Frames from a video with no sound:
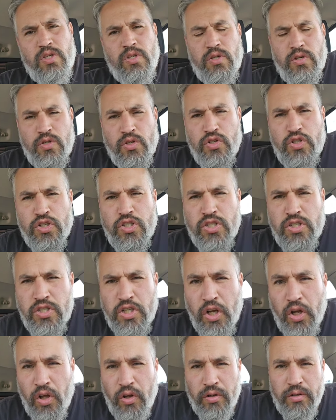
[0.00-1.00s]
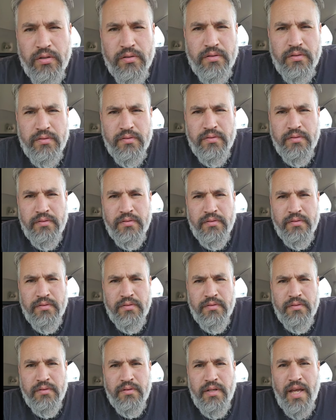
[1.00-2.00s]
you should still
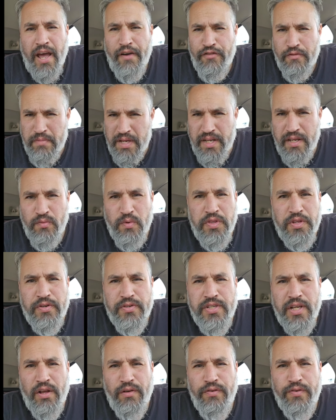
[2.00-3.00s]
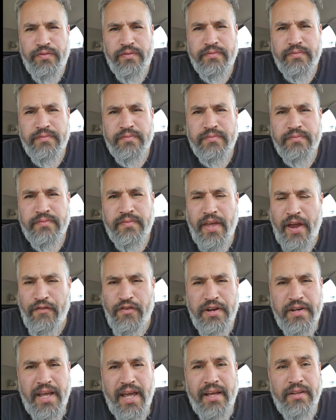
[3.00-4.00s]
have a meeting with yourself
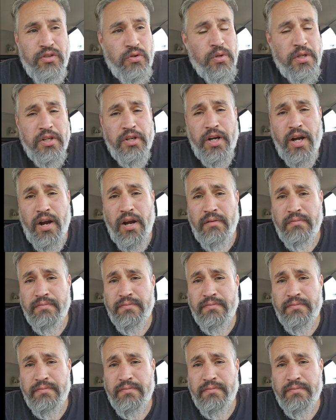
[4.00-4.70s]
every day. Do it in your car,